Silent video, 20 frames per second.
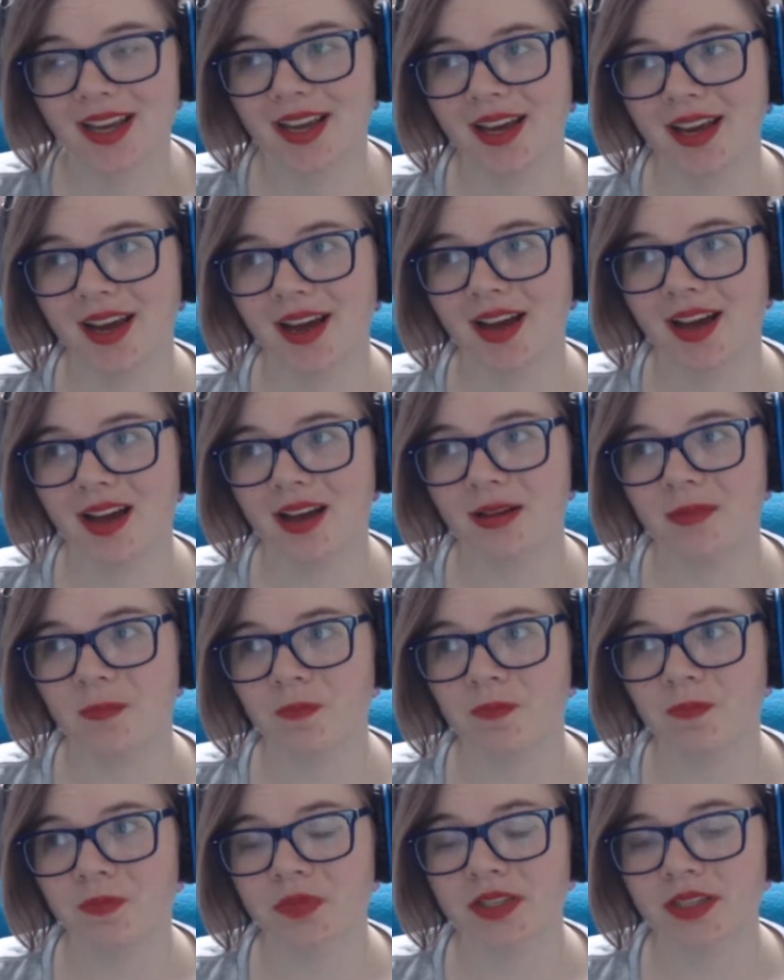
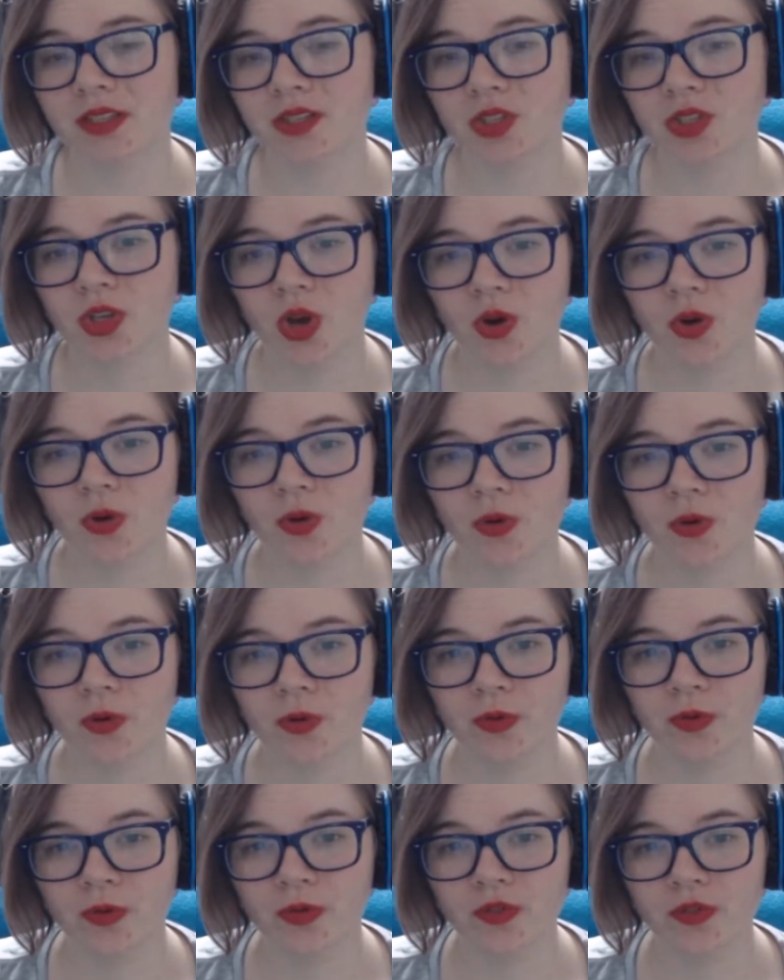Um,
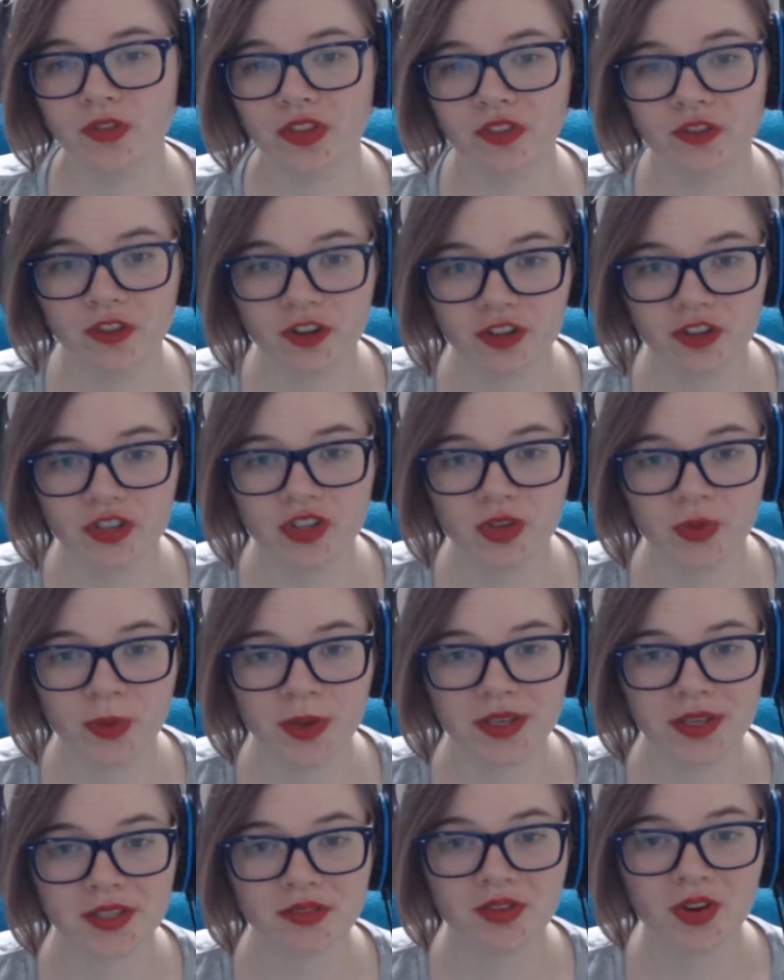So for the first two
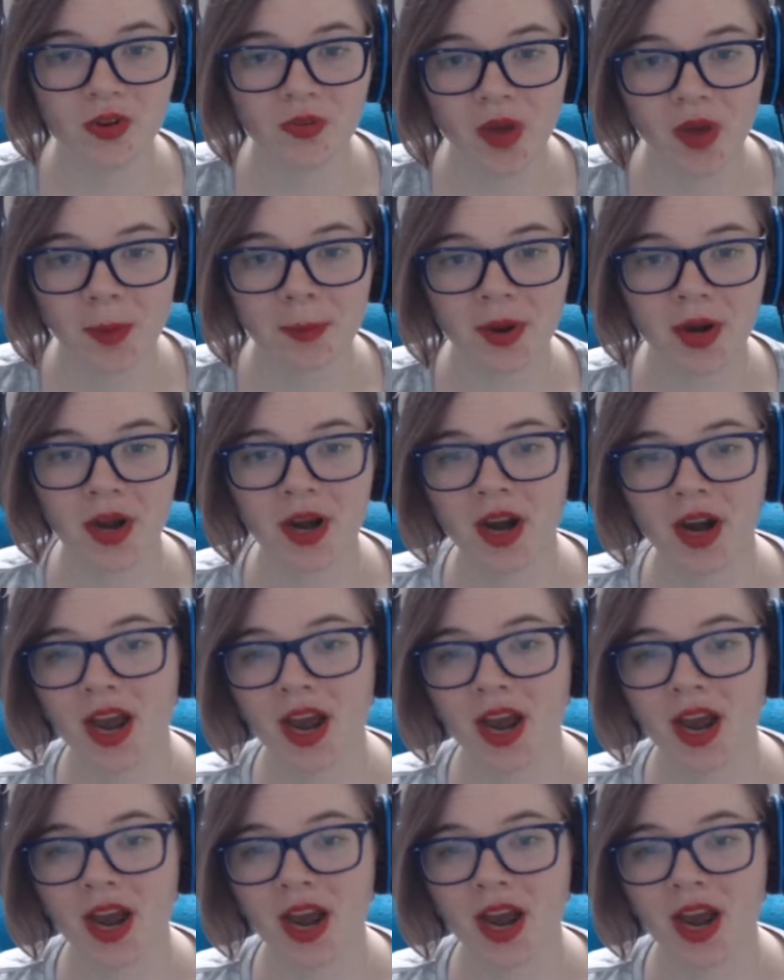weeks of November,